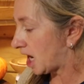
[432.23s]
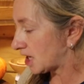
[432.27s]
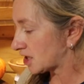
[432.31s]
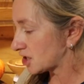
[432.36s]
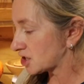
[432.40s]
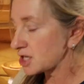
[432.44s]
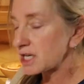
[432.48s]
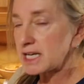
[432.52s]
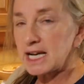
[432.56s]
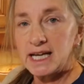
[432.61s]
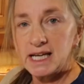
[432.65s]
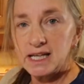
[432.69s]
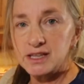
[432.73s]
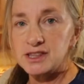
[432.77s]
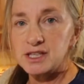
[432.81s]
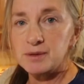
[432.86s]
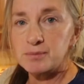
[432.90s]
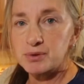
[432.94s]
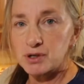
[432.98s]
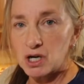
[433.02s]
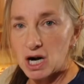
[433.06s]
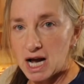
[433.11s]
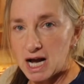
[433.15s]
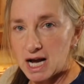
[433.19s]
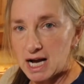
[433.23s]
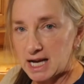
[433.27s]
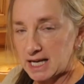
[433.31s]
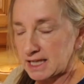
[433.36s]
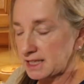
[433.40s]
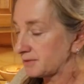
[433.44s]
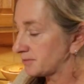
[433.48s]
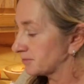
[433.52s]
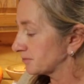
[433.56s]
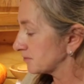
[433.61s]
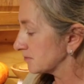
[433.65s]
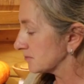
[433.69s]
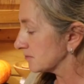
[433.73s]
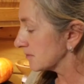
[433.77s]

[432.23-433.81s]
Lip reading: underneath the brine.